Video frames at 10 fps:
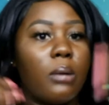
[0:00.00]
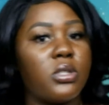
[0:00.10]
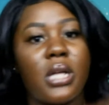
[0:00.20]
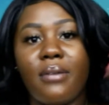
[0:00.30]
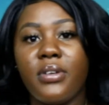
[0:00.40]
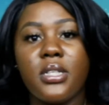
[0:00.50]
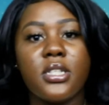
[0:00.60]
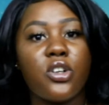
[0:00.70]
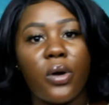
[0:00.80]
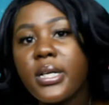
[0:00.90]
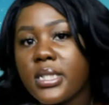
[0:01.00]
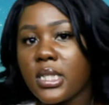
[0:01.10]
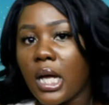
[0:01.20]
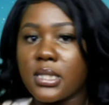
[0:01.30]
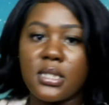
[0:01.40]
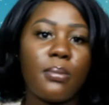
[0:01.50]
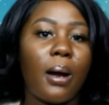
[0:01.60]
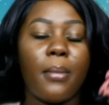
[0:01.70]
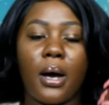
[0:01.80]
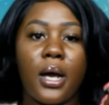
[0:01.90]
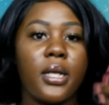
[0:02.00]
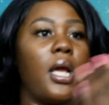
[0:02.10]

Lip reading: I'm just having these crazy thoughts in my mind.